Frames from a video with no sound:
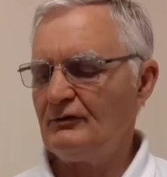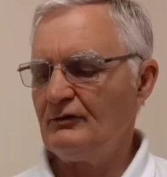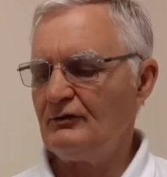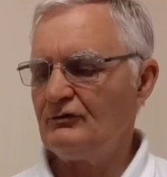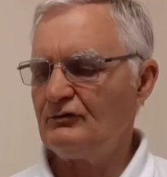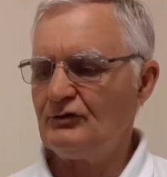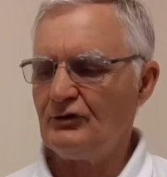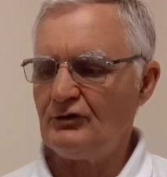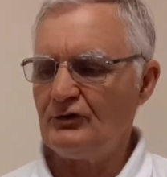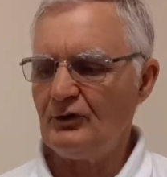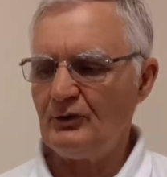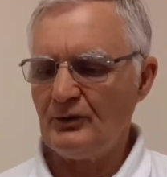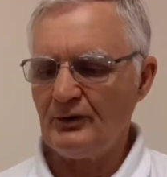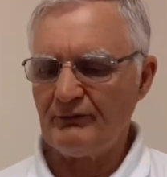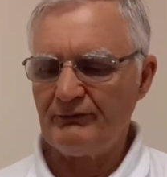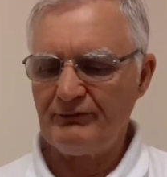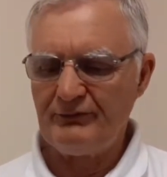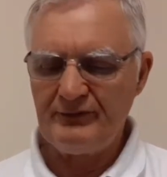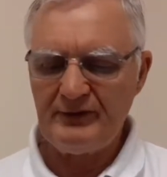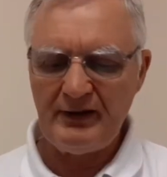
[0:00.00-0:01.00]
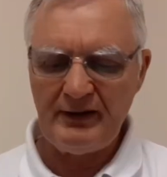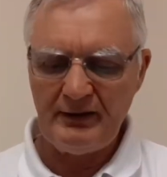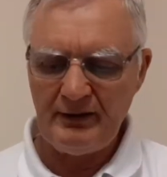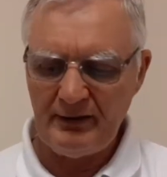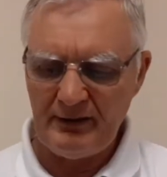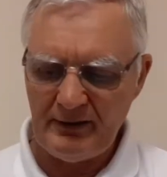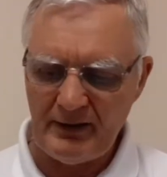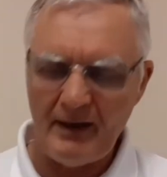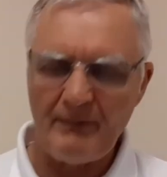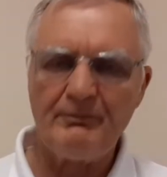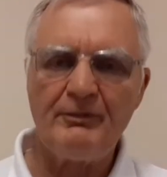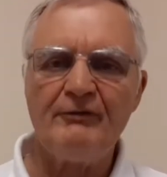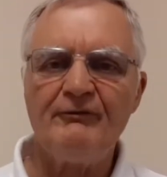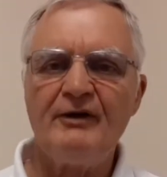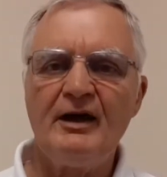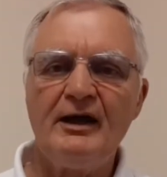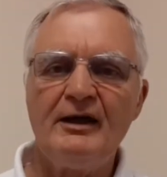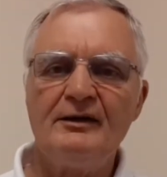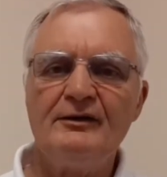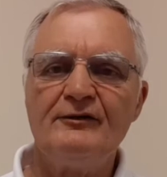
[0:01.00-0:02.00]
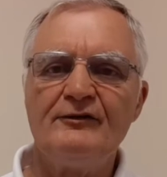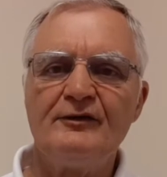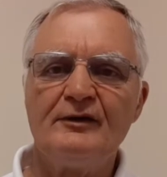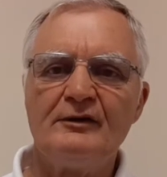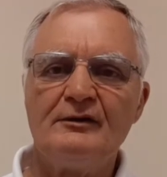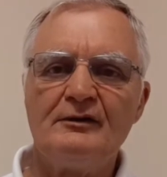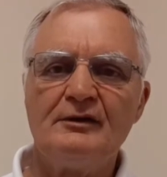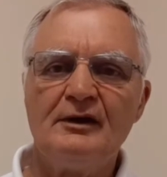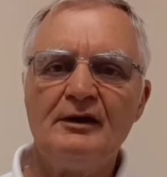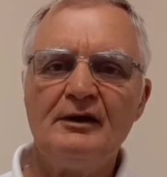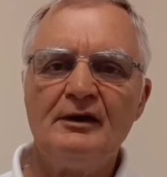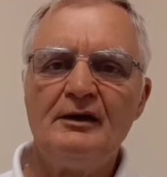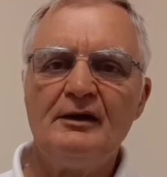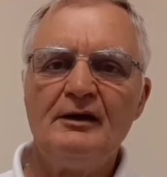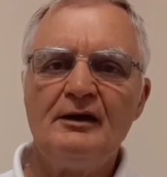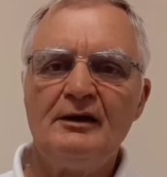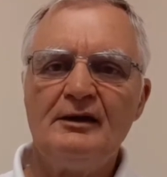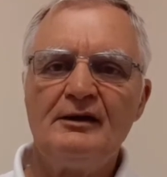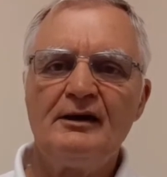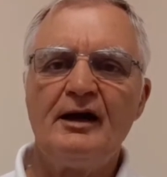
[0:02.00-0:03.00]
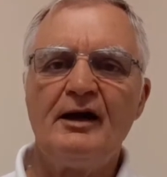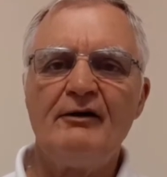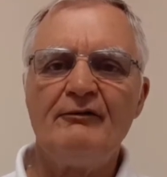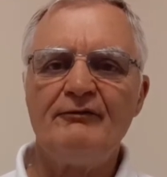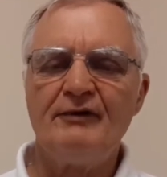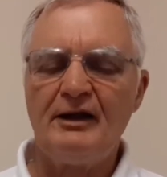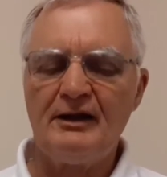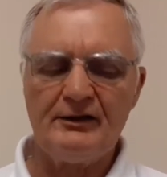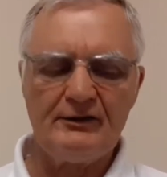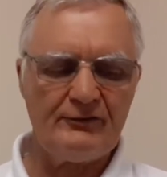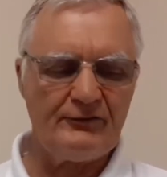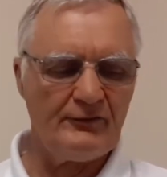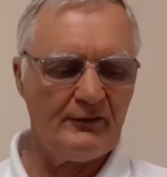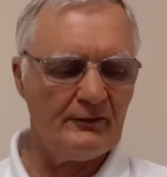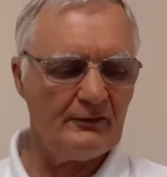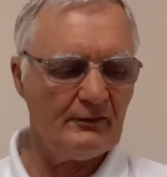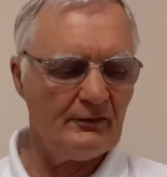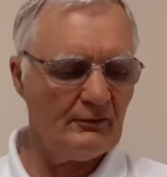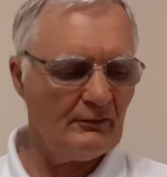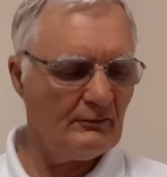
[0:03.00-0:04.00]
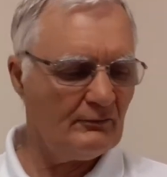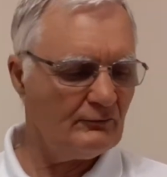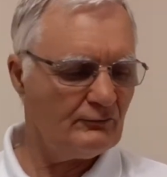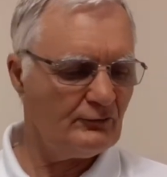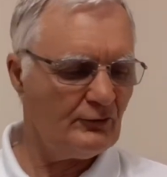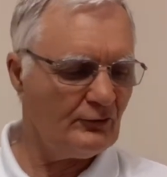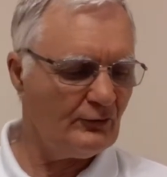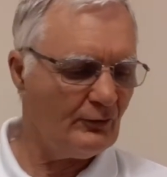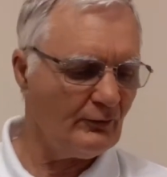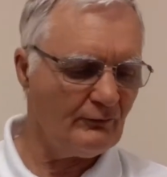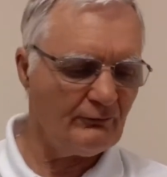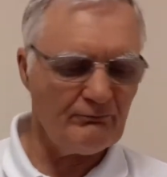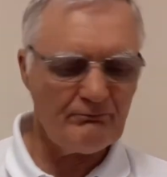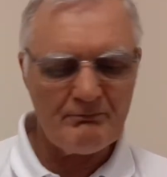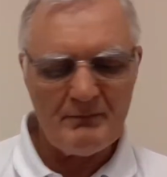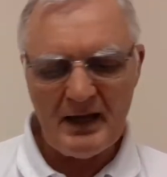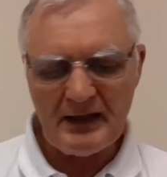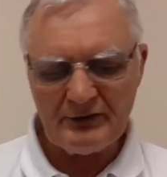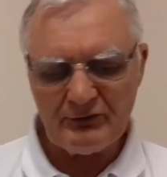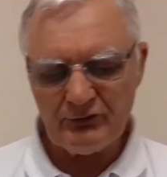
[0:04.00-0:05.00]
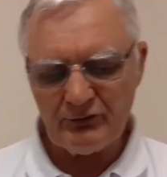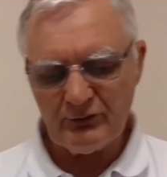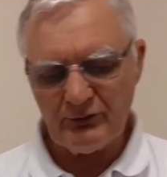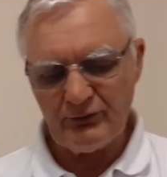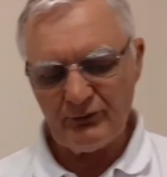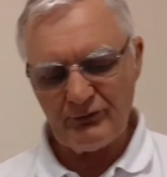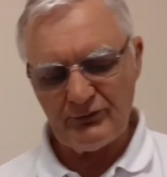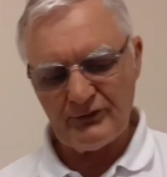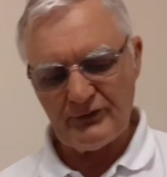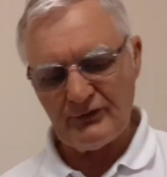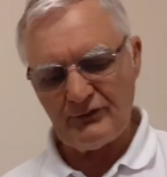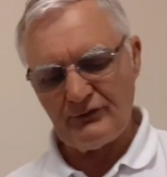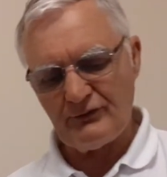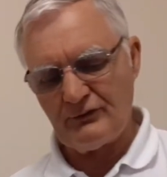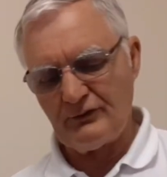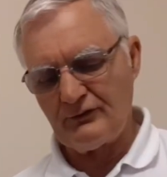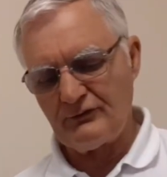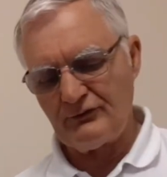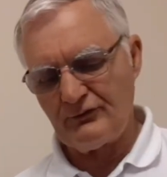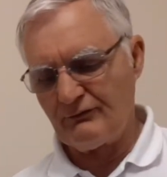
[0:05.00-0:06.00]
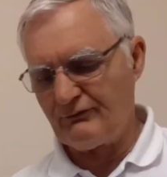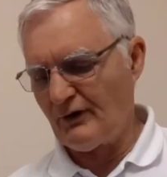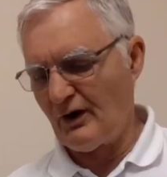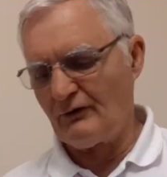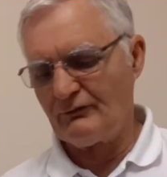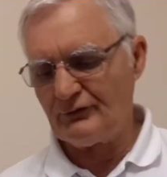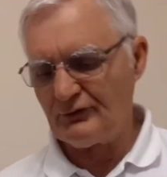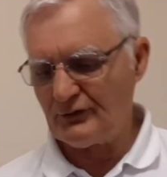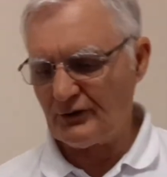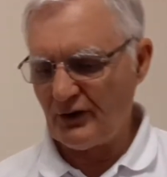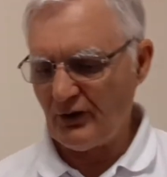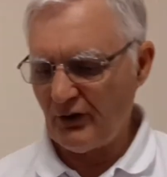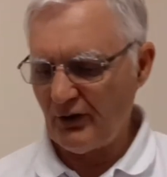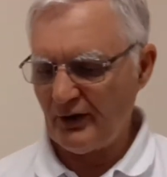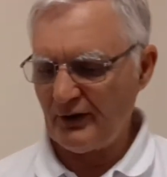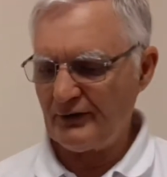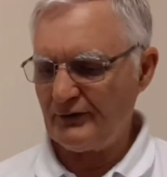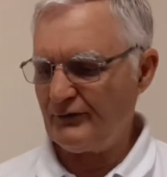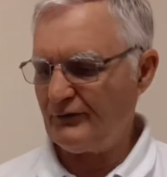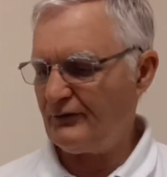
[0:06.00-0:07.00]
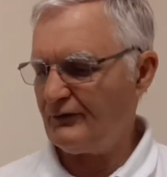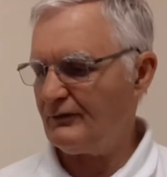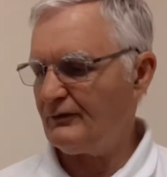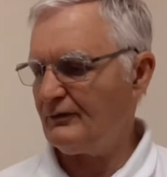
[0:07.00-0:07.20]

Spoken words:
to do with camper vans and caravans, and to do with manuals, survival guides,